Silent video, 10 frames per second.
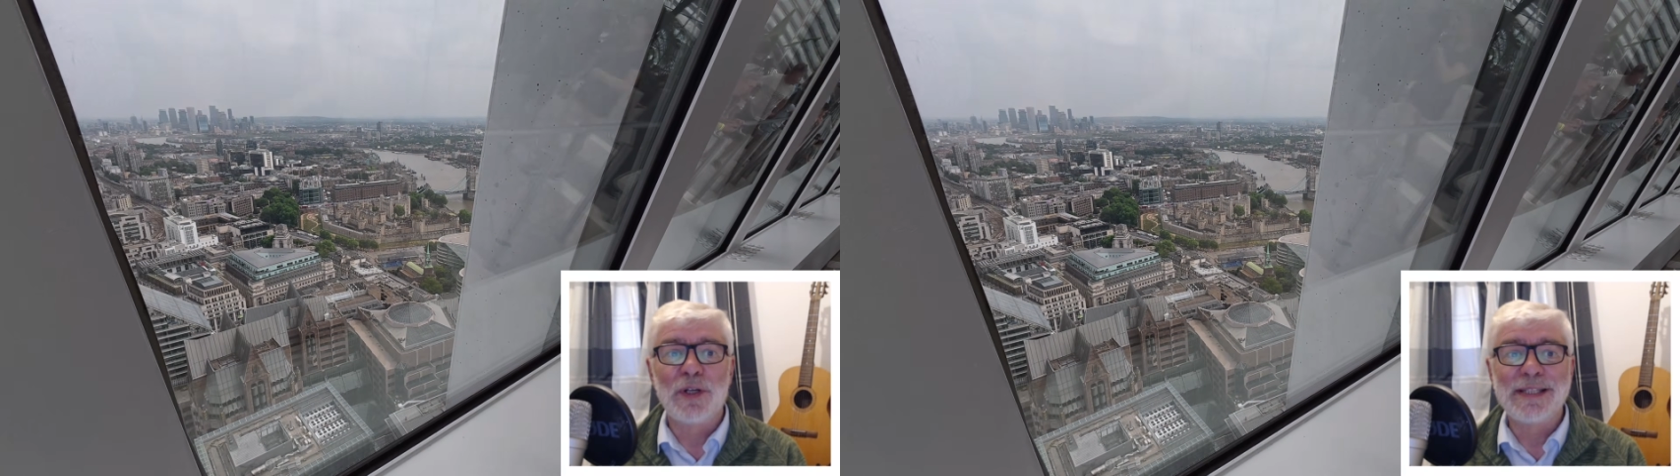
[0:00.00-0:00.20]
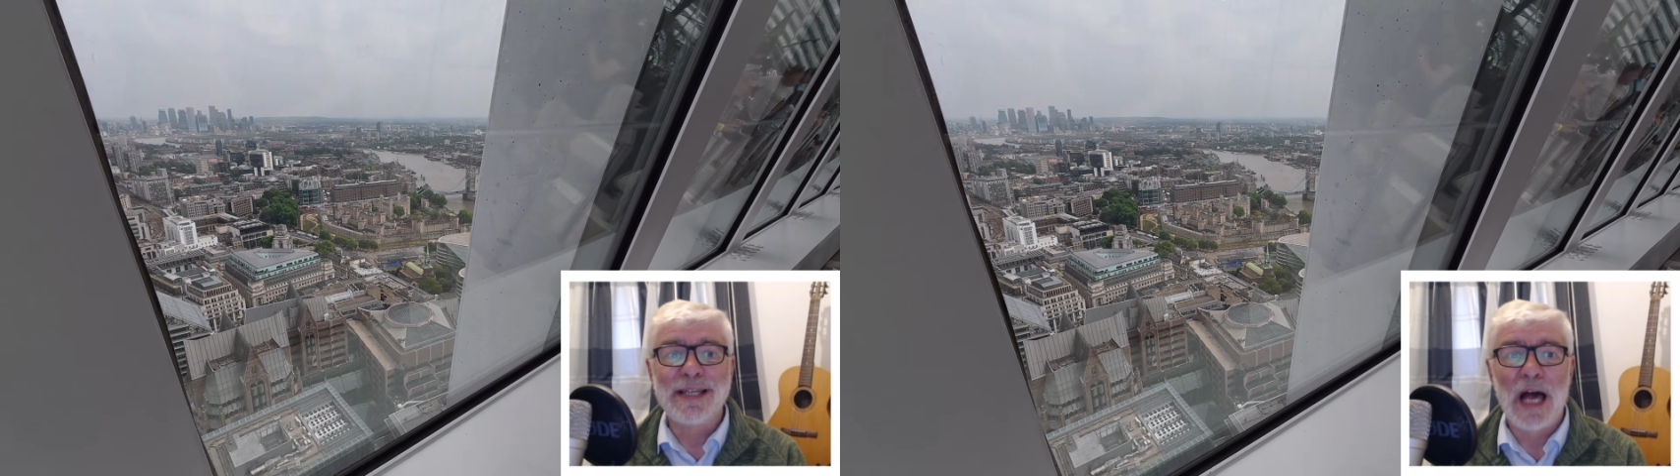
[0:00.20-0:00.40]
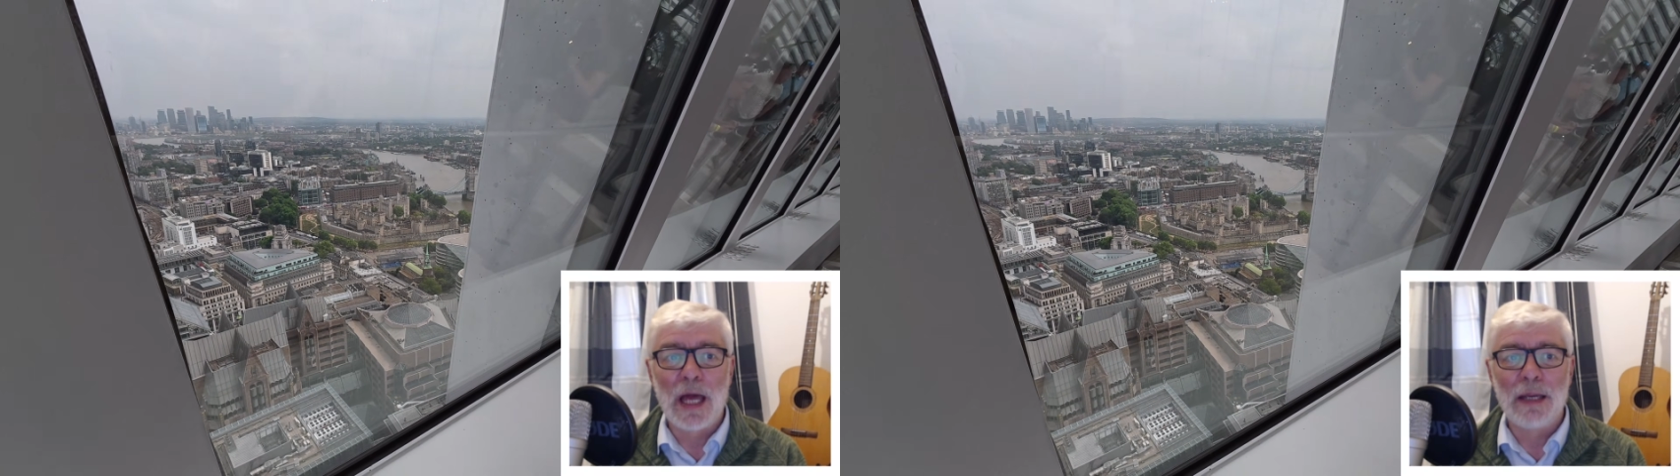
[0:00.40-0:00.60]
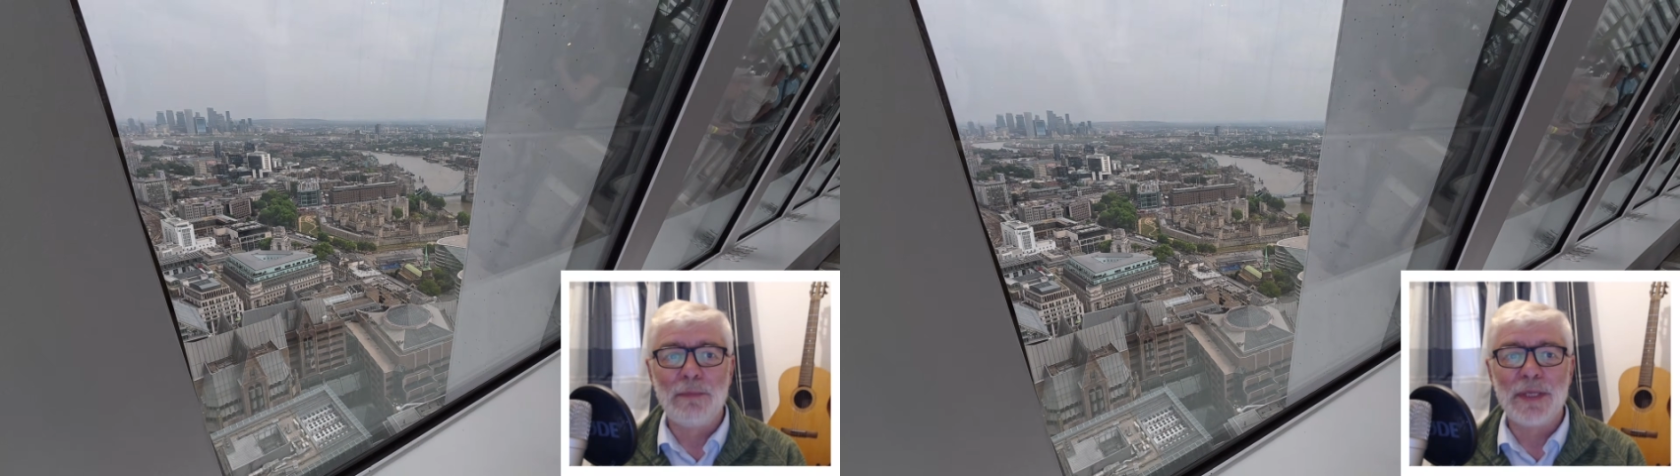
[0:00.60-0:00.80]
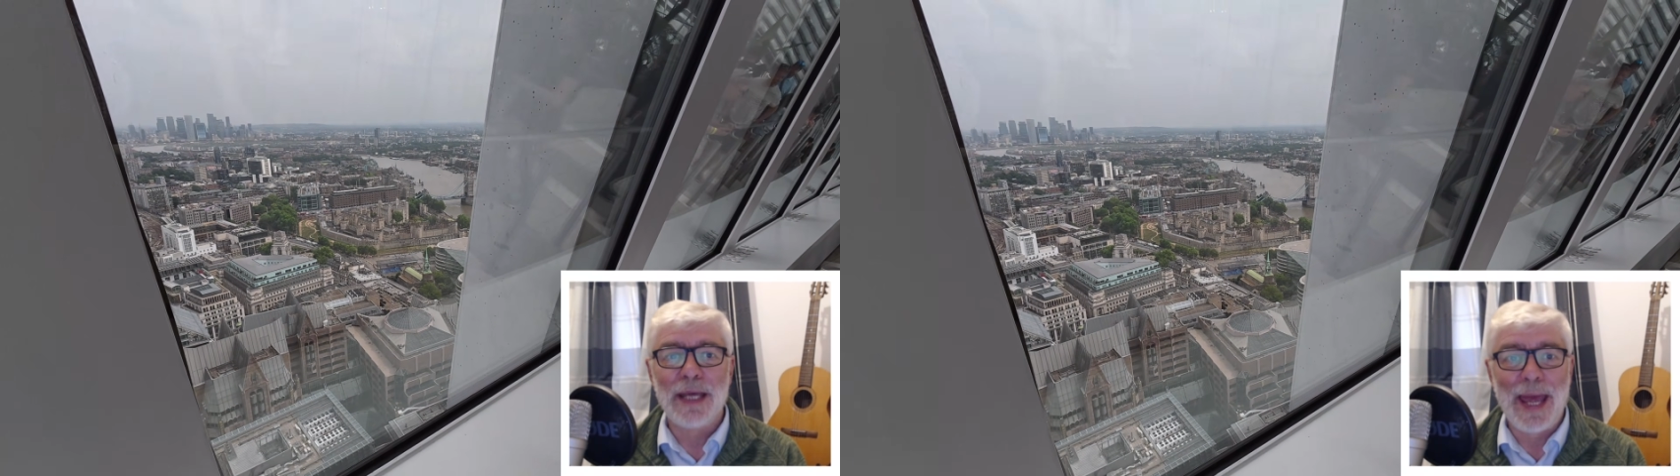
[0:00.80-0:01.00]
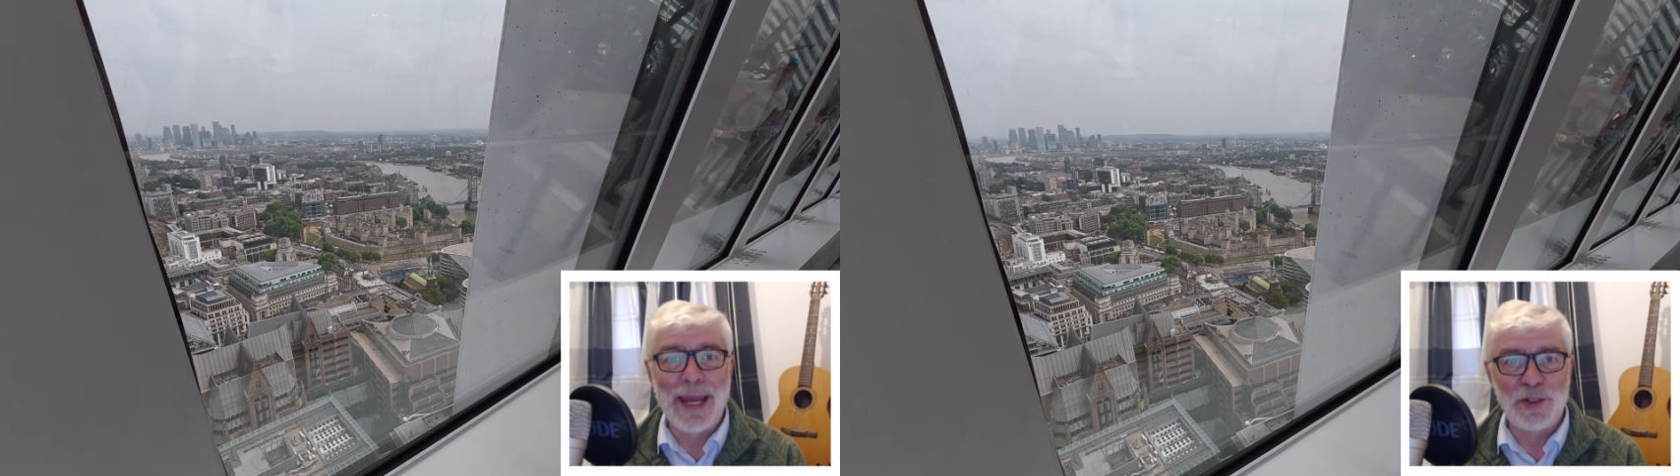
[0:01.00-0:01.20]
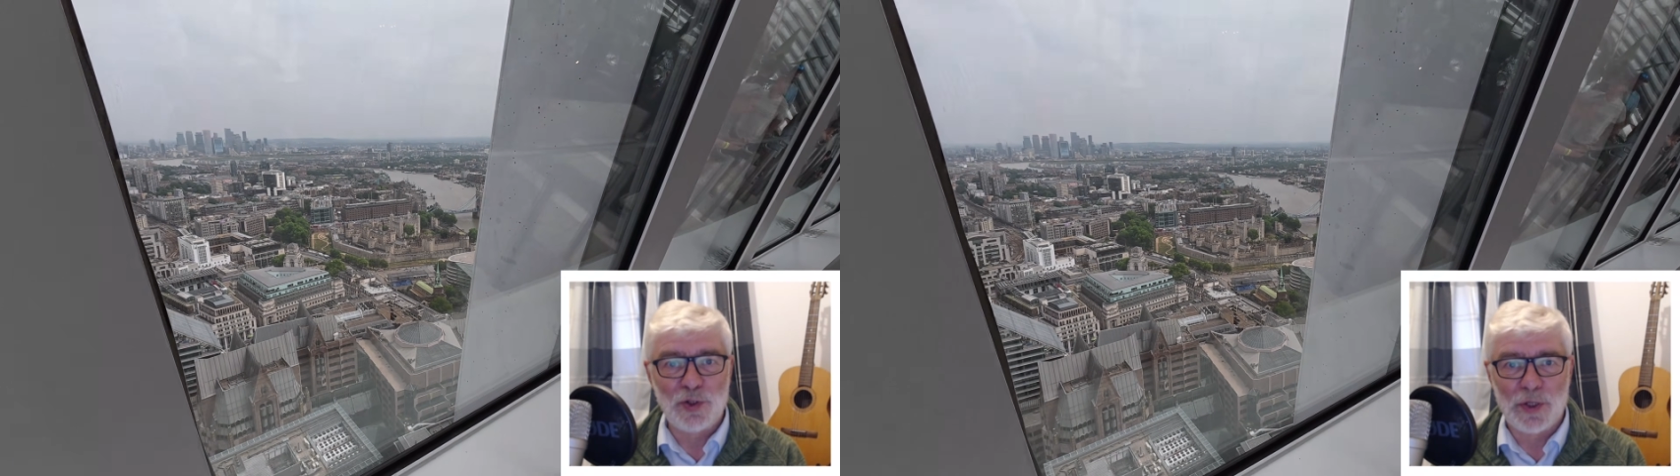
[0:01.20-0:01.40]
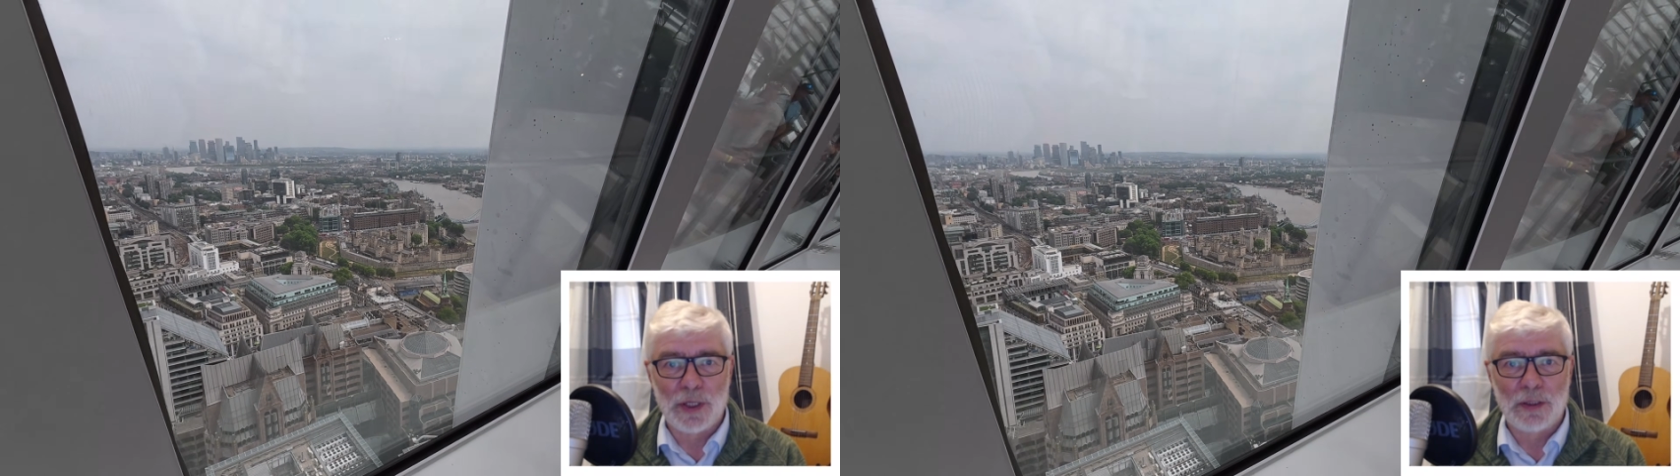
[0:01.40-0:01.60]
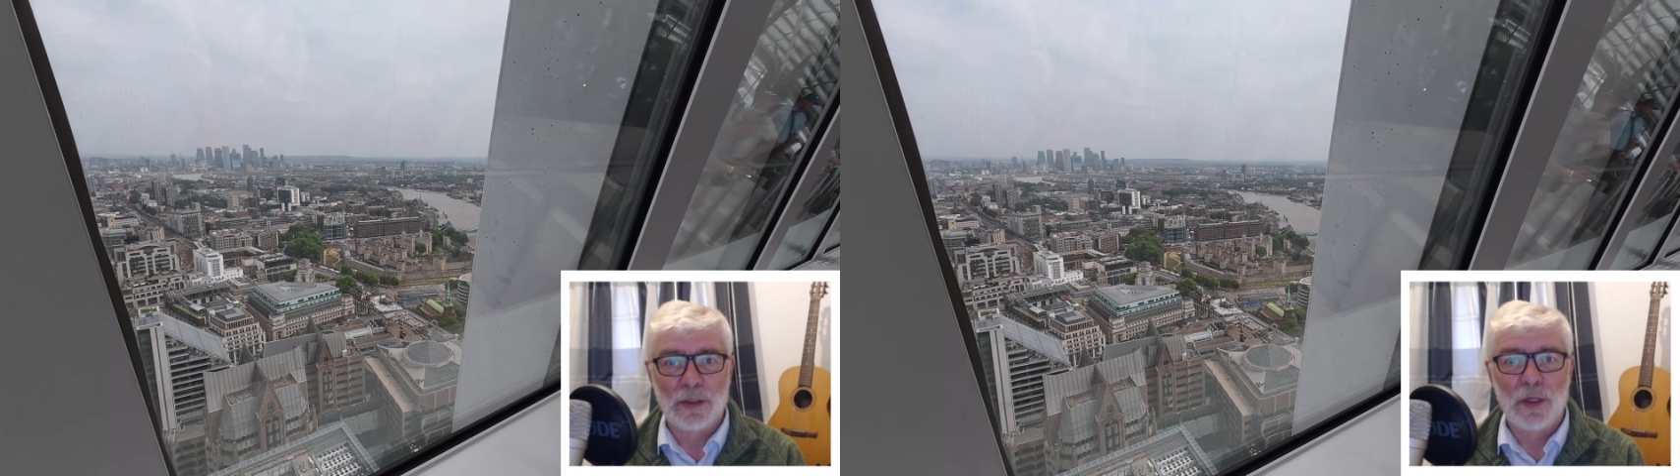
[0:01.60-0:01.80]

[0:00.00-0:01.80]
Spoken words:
timed entry